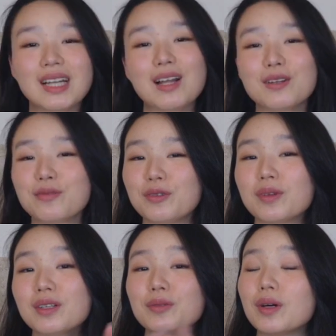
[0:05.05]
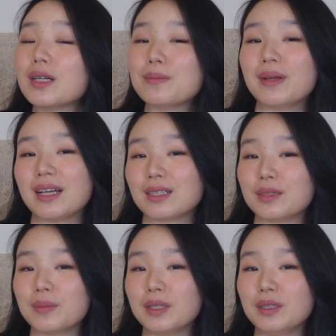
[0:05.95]
everyone, welcome back
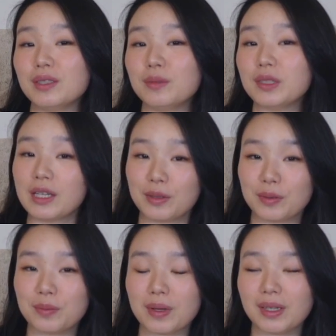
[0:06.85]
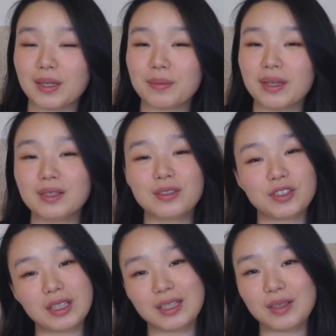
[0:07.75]
to my YouTube channel. My name is
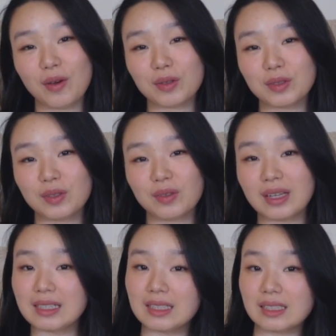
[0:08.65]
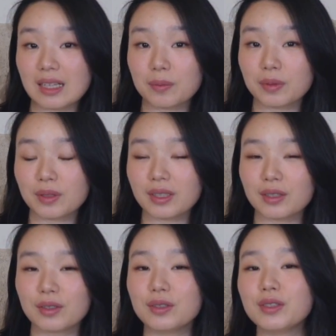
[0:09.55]
Jade, also known as the Style Book
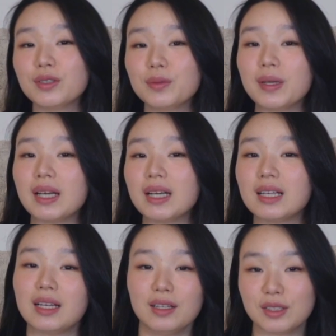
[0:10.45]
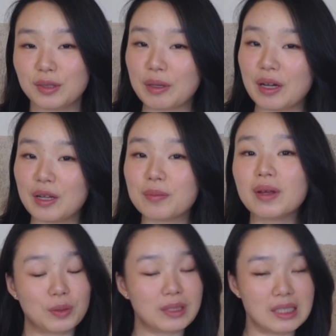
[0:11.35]
here on YouTube and Instagram.
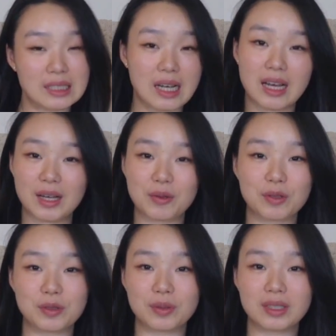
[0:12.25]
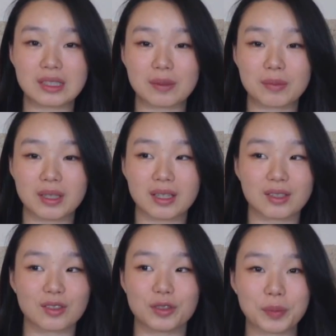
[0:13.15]
So today we're doing
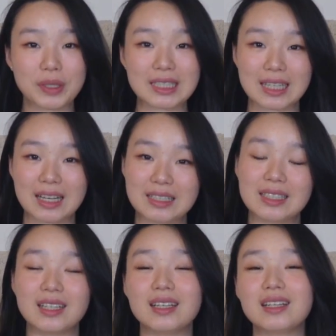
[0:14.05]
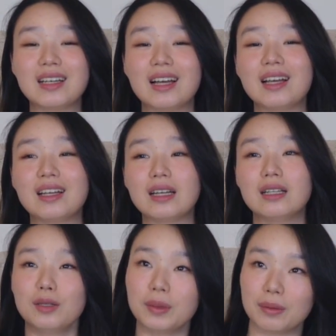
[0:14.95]
something super exciting and a
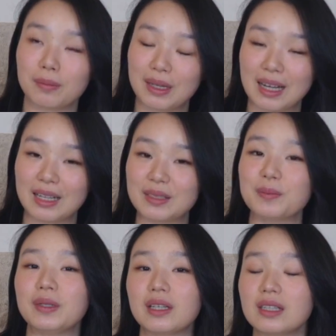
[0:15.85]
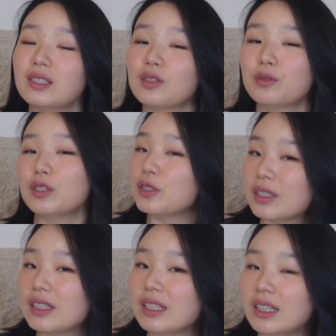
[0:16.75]
little bit unplanned because
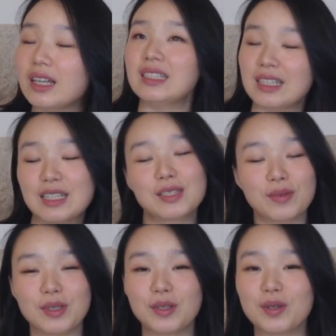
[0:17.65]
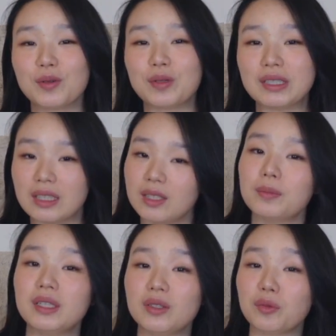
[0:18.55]
originally today's video was gonna
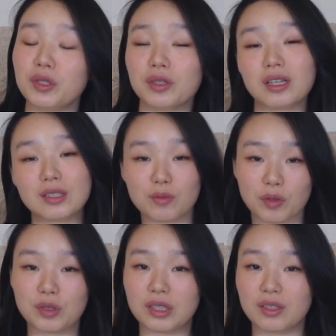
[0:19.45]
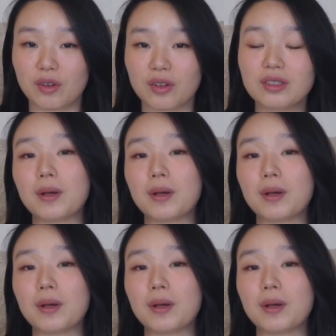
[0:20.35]
be what you guys voted on